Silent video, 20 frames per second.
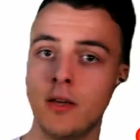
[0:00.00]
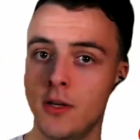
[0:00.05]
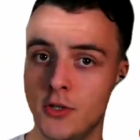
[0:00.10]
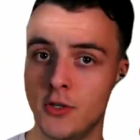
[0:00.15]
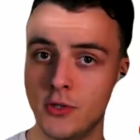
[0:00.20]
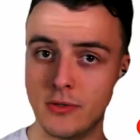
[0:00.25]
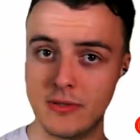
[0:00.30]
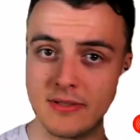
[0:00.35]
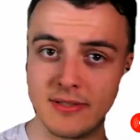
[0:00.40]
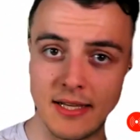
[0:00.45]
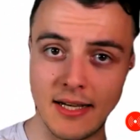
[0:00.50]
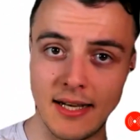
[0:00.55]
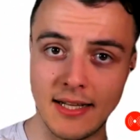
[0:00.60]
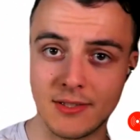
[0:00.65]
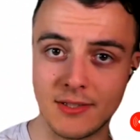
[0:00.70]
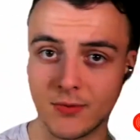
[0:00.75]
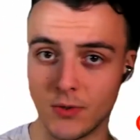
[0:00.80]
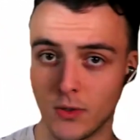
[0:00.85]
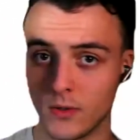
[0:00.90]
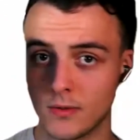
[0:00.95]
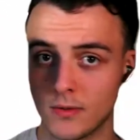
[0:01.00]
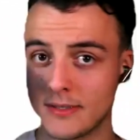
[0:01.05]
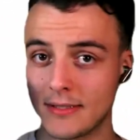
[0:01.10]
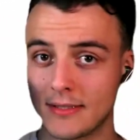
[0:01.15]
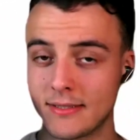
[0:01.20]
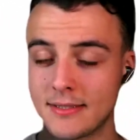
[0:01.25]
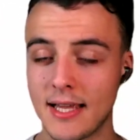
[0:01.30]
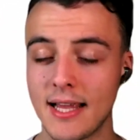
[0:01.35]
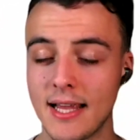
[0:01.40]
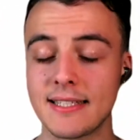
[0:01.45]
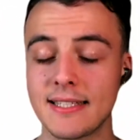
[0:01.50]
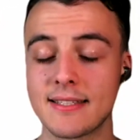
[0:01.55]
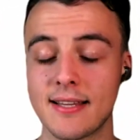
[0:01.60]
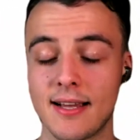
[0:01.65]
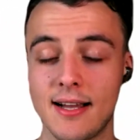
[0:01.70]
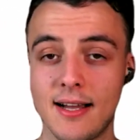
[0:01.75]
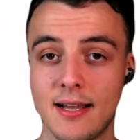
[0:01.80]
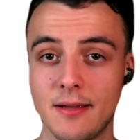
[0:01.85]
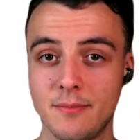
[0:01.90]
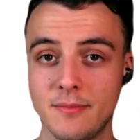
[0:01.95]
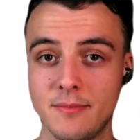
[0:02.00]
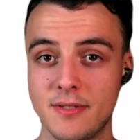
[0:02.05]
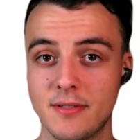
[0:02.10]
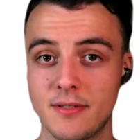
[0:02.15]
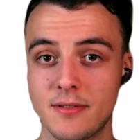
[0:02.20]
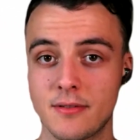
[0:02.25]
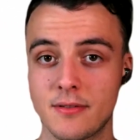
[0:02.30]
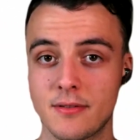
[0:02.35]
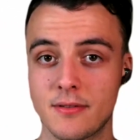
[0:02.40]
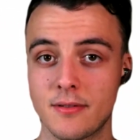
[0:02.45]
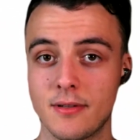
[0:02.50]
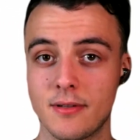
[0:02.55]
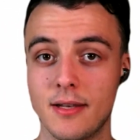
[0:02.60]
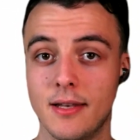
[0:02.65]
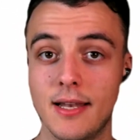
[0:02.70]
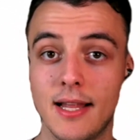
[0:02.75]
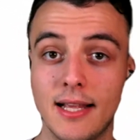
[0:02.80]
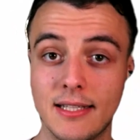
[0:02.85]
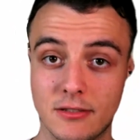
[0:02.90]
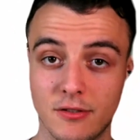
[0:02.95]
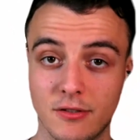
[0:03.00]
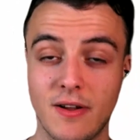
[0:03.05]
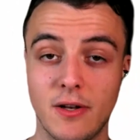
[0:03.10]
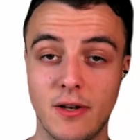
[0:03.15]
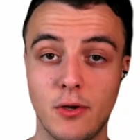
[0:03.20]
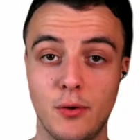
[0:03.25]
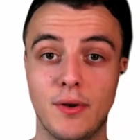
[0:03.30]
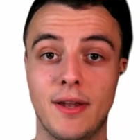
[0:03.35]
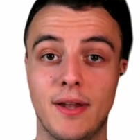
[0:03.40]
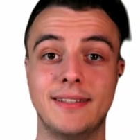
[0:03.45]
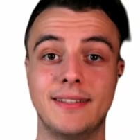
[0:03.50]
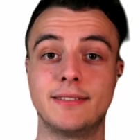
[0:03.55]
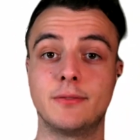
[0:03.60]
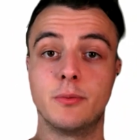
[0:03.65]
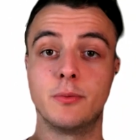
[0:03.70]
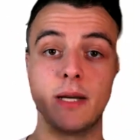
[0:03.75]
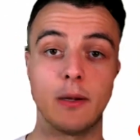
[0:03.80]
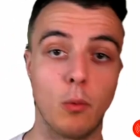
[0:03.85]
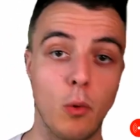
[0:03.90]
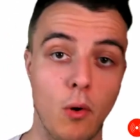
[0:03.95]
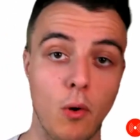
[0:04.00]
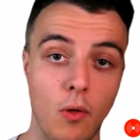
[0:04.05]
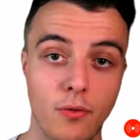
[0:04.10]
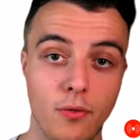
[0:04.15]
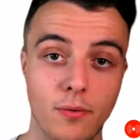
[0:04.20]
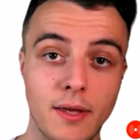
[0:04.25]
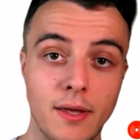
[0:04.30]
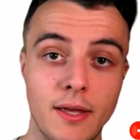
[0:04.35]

you sell it for 10 times less the value that it's really worth.